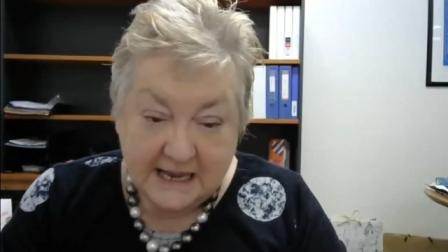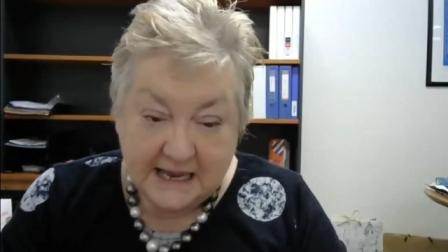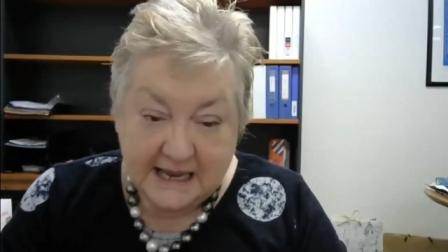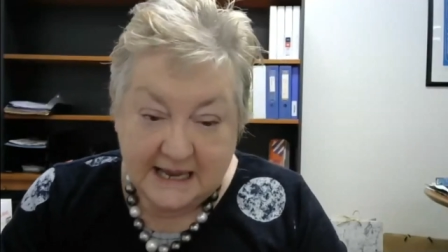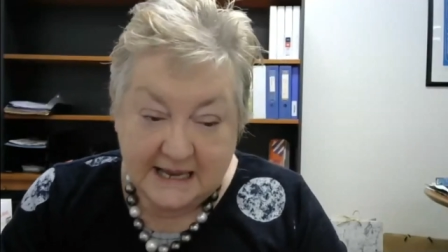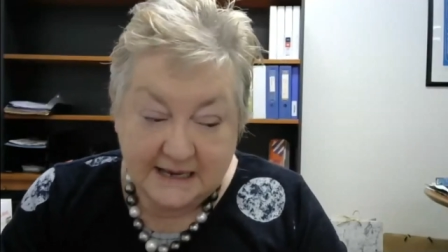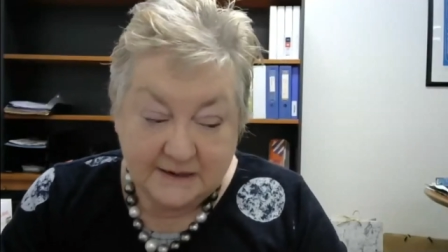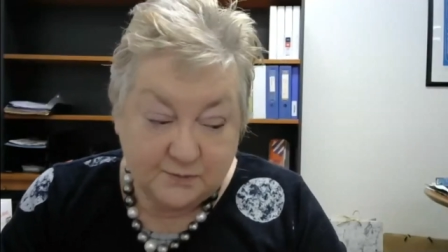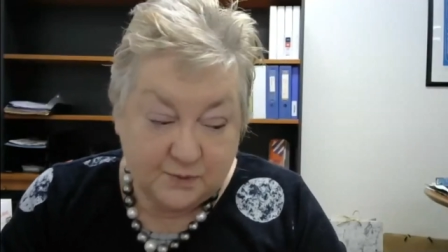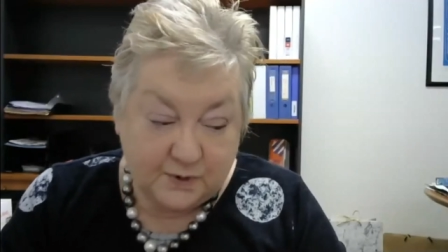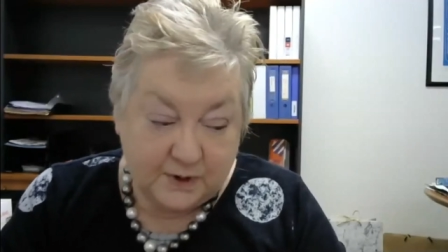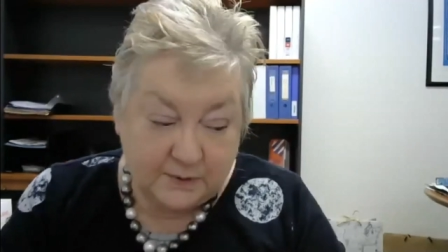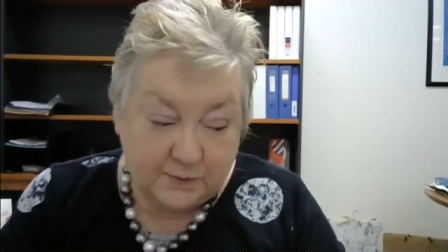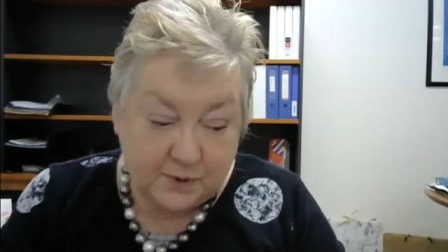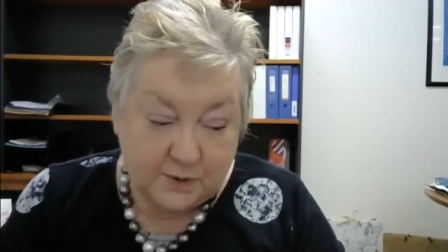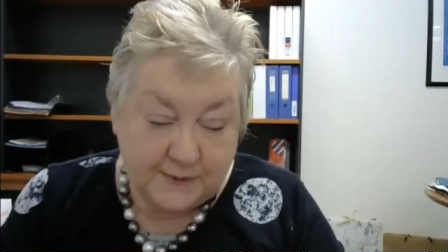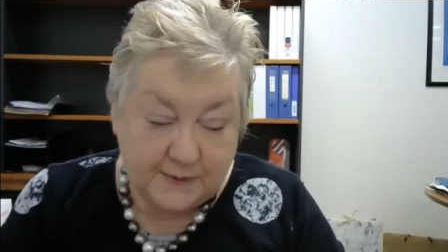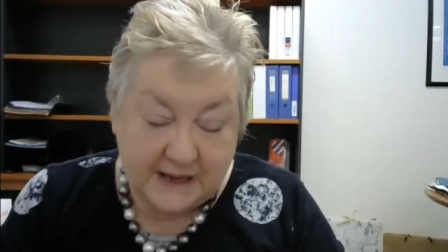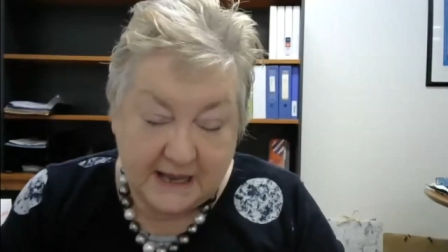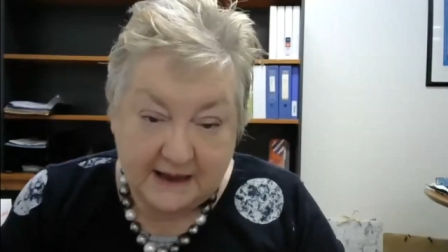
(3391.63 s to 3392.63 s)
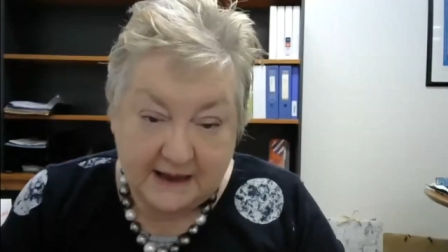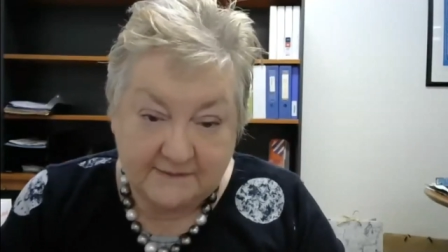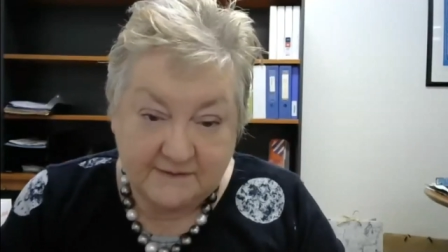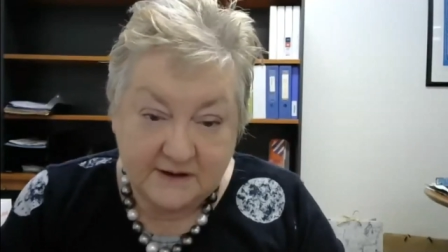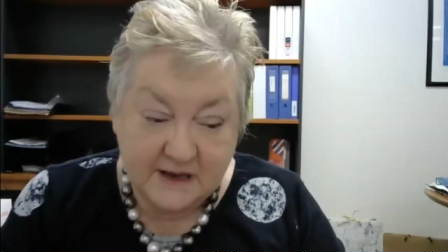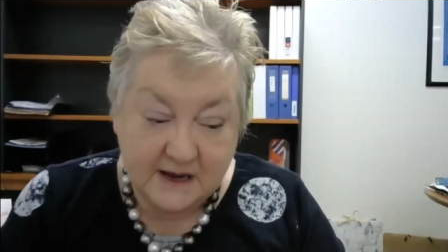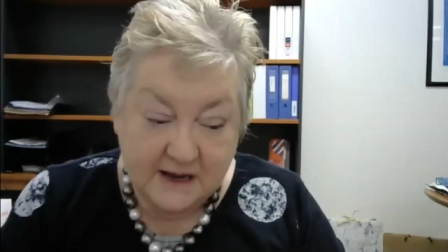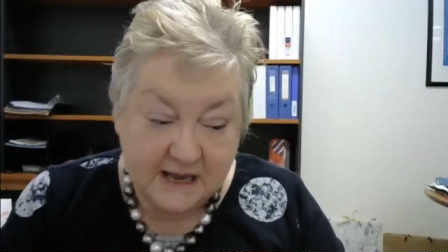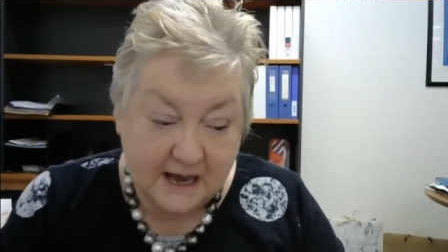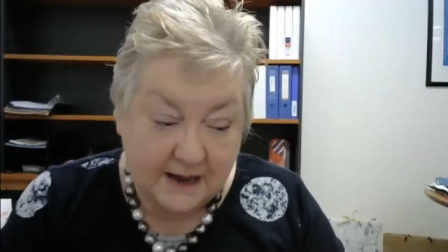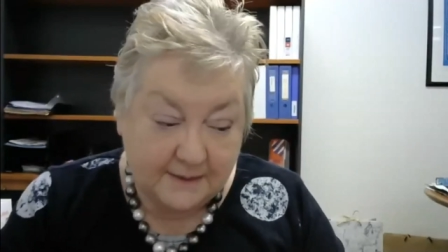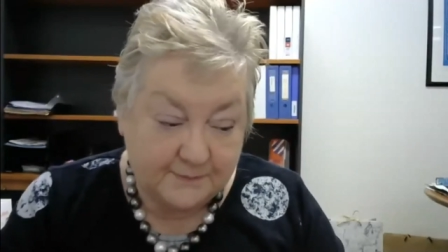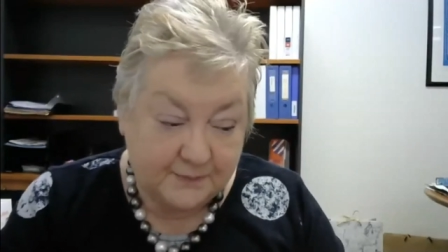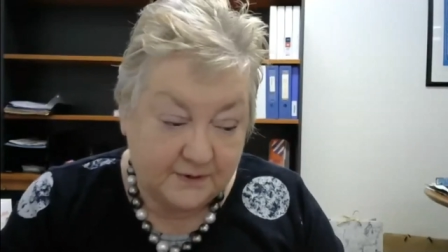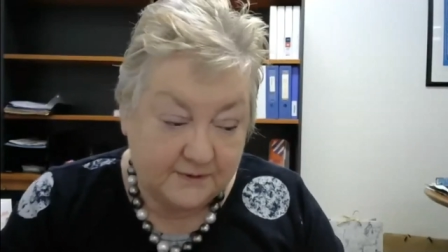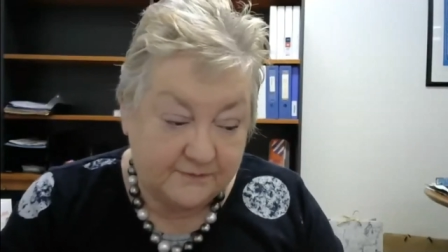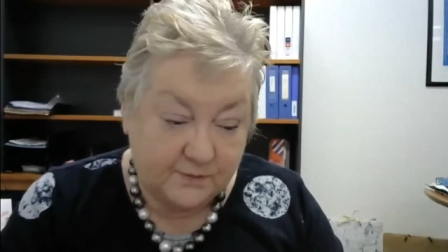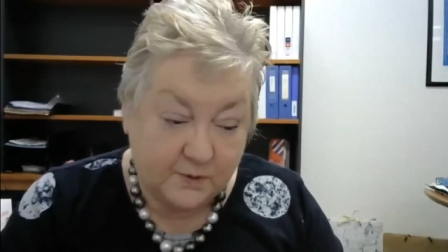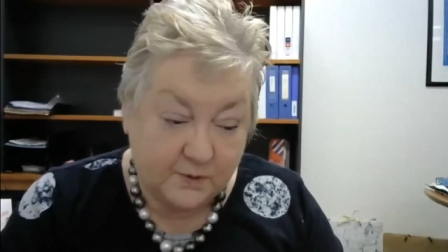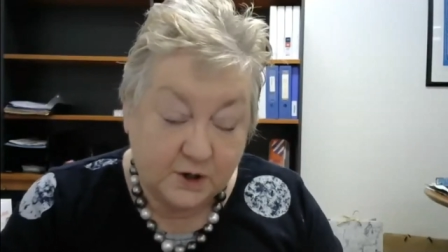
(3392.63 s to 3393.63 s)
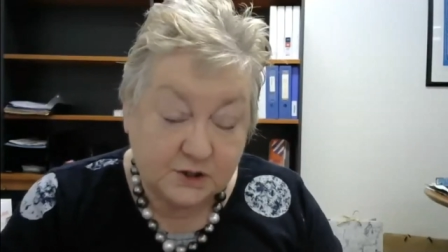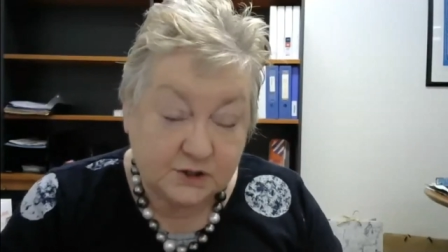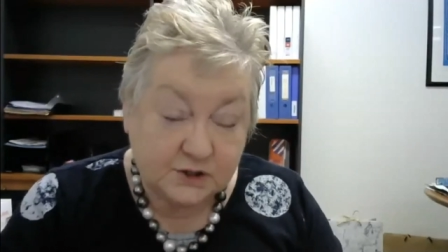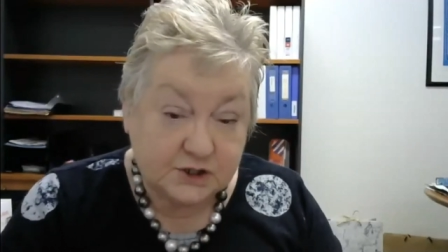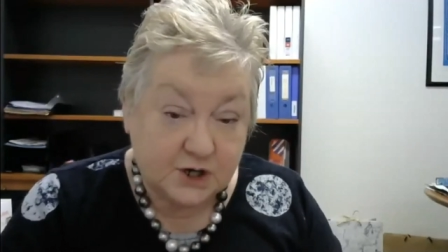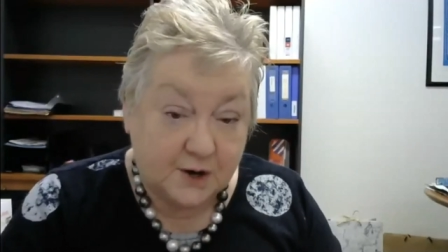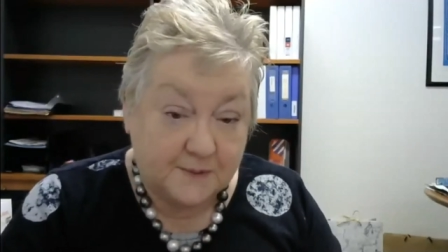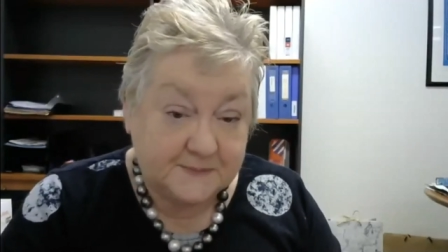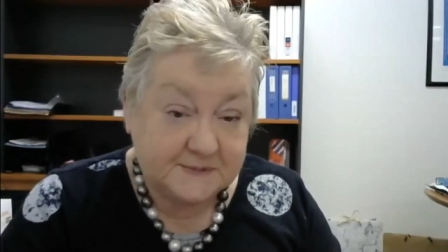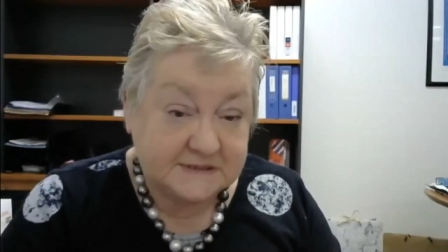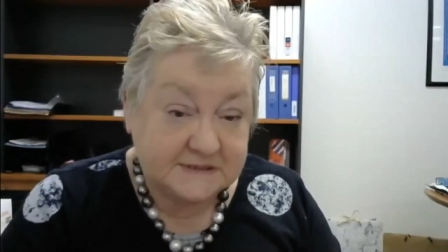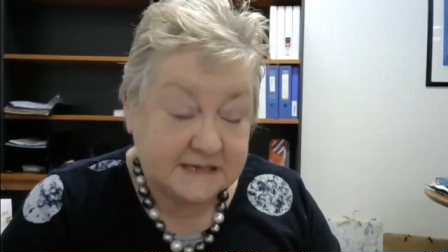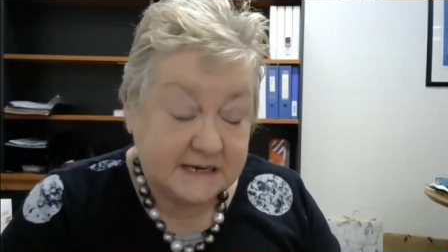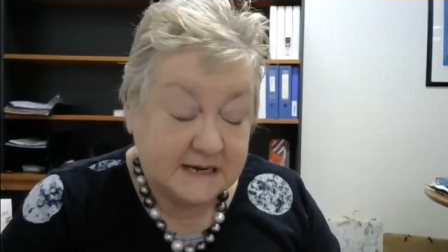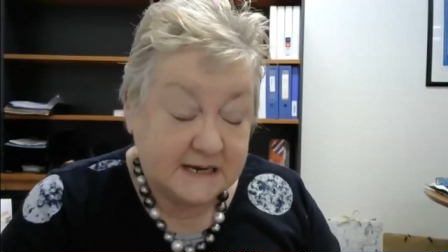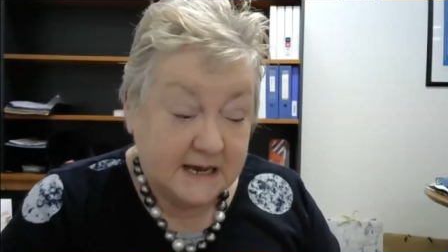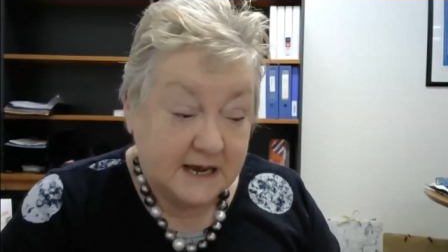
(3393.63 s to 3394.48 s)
And we will be having a couple of workshops